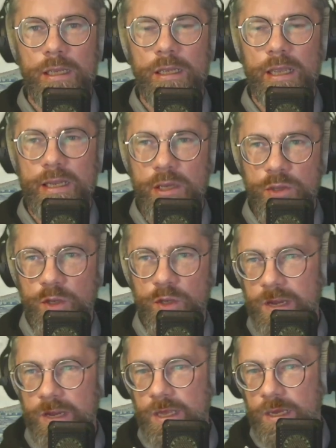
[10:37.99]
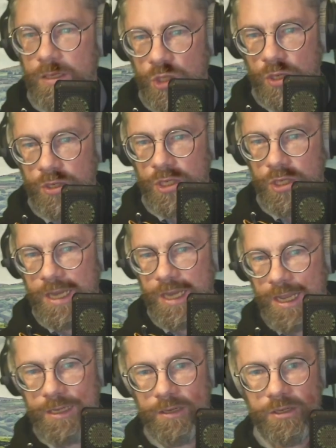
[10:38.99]
It used to be that church
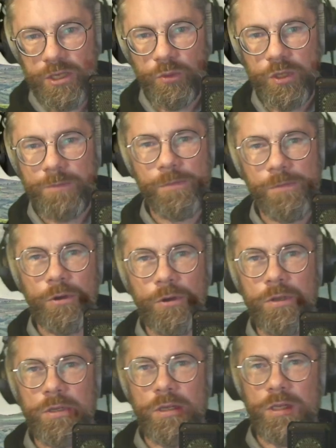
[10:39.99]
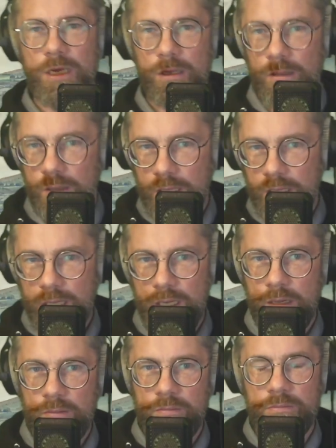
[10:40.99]
attendance was important until the
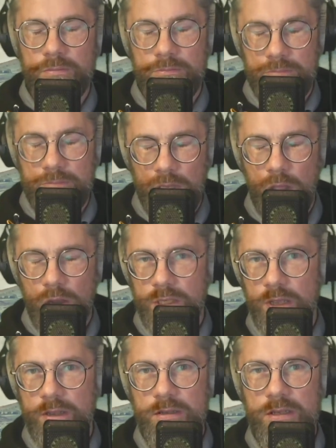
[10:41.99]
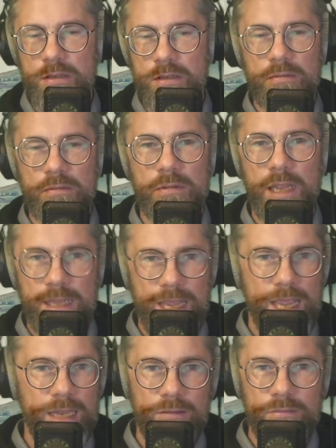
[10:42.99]
lockdowns, and
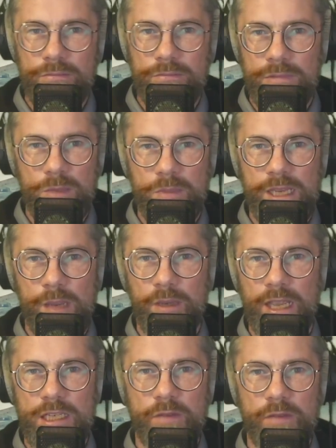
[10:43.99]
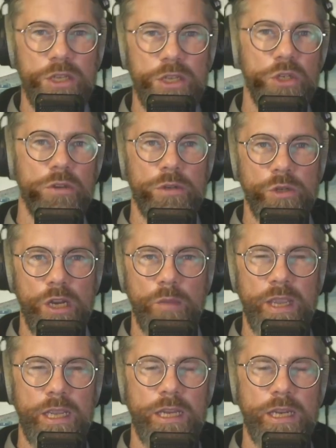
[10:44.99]
then it became less of an issue. They're trying to
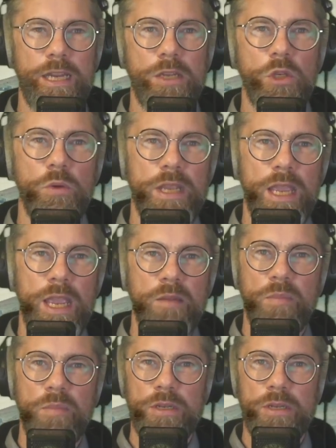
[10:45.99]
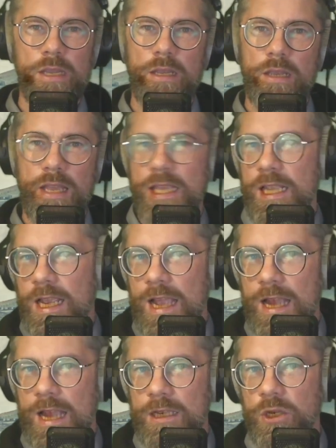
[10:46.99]
make it an issue again, but I think the
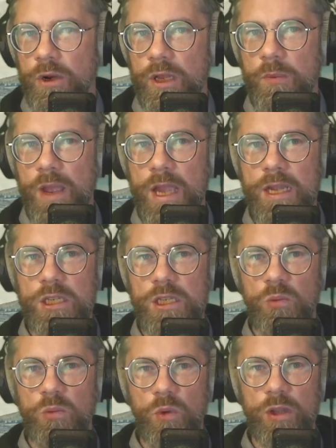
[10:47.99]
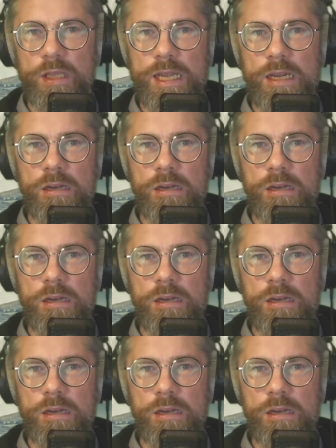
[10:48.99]
cat's out of the bag somewhat there.